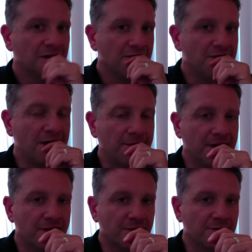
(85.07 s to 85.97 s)
not be
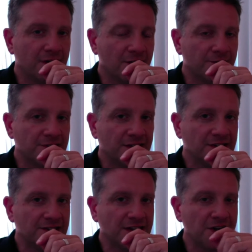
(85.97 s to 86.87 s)
100%,
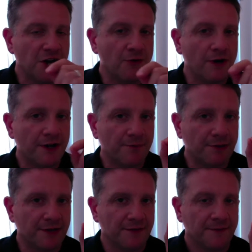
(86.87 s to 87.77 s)
100% say no on it,
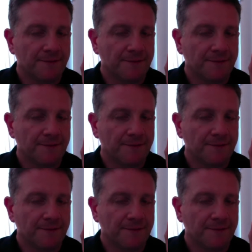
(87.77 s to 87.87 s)
but